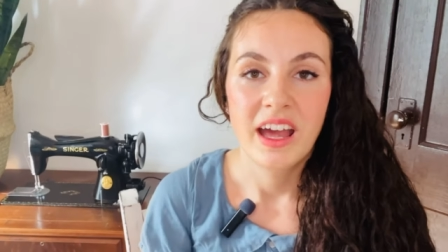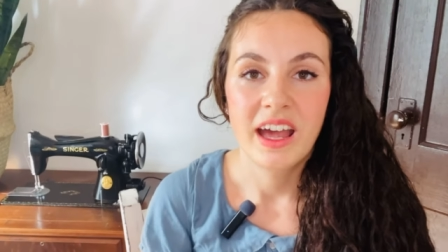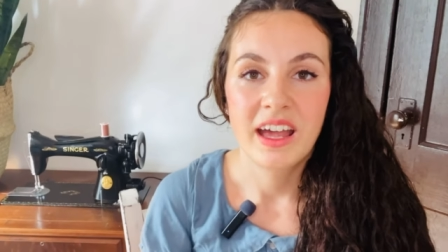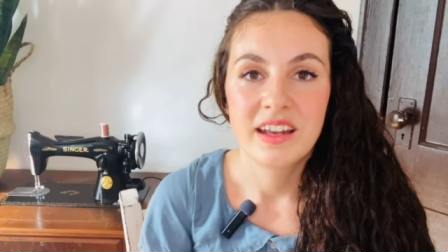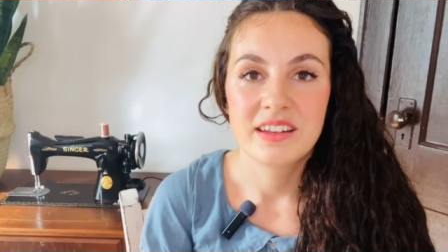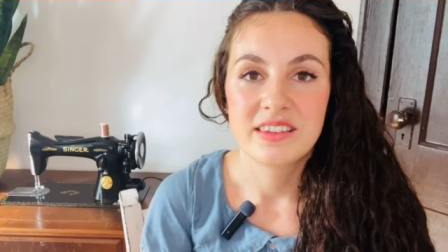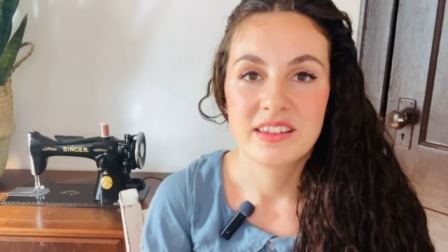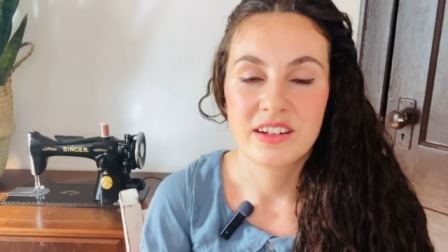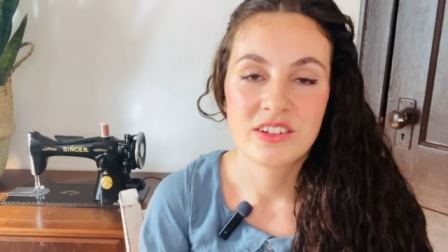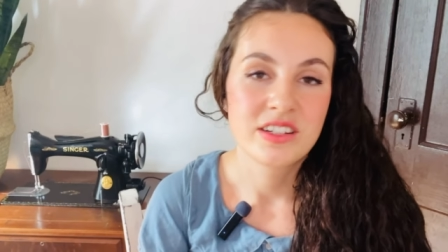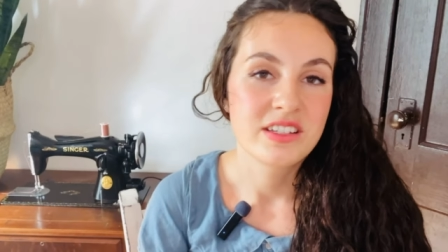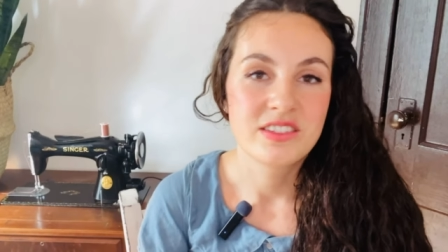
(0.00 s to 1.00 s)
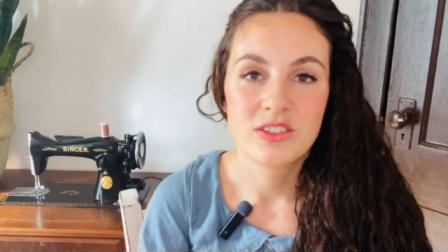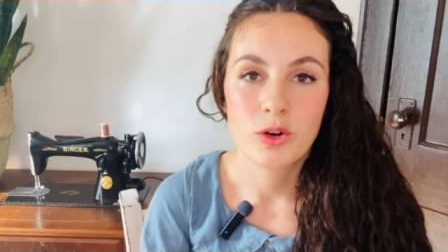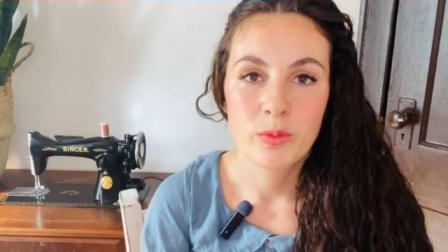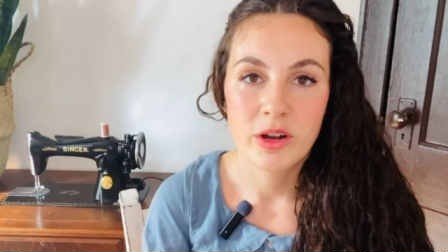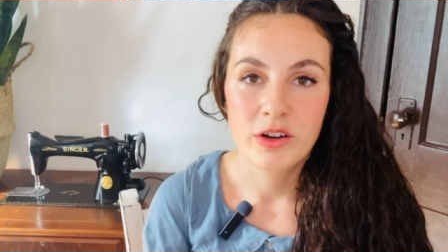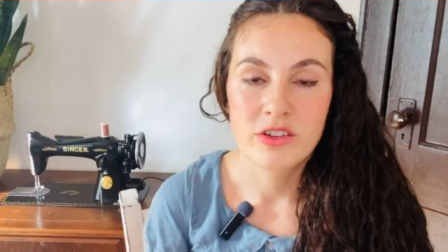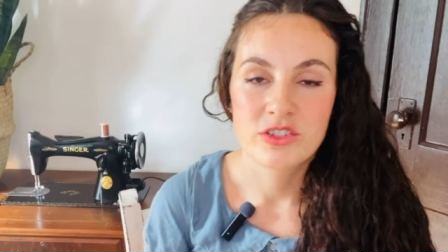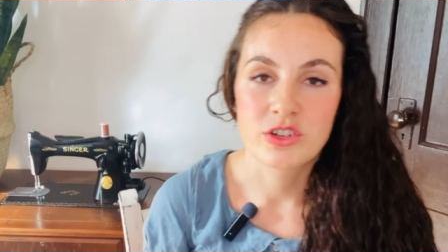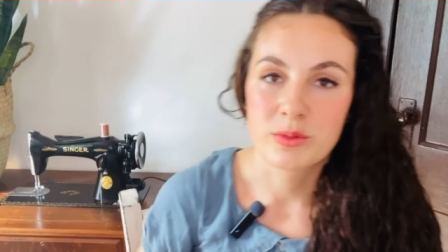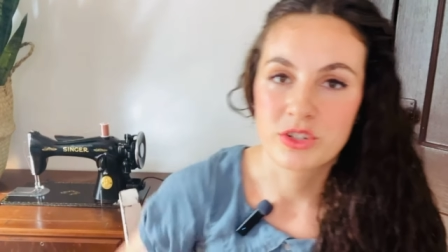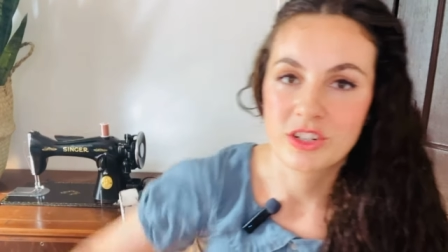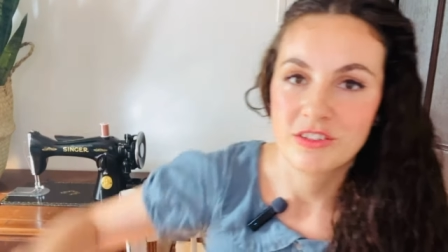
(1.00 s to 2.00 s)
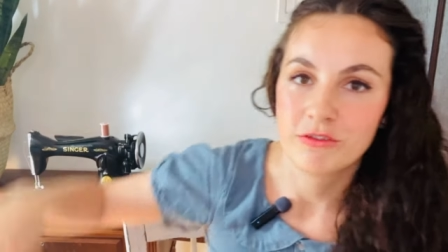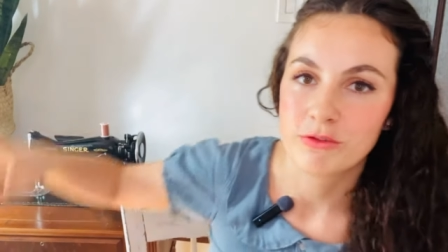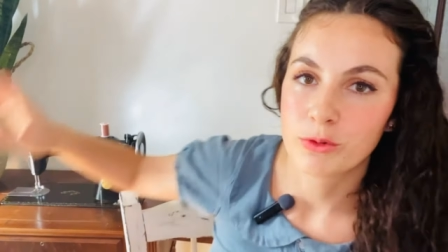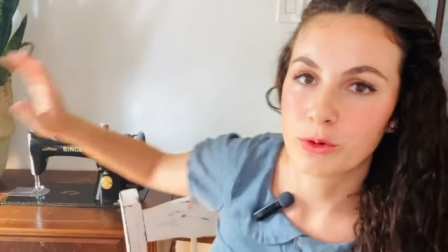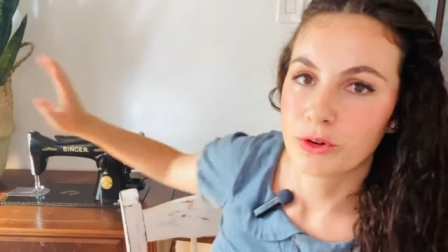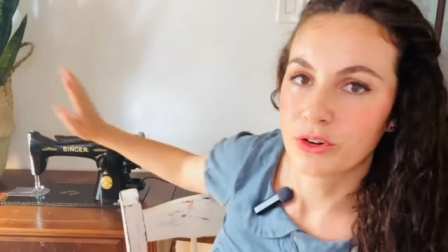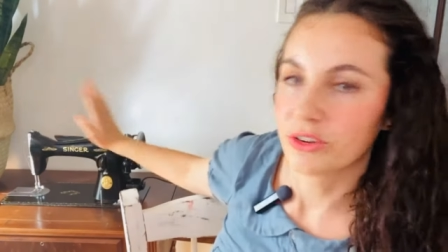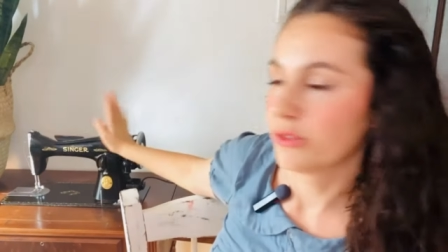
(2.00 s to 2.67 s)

And there is no better description for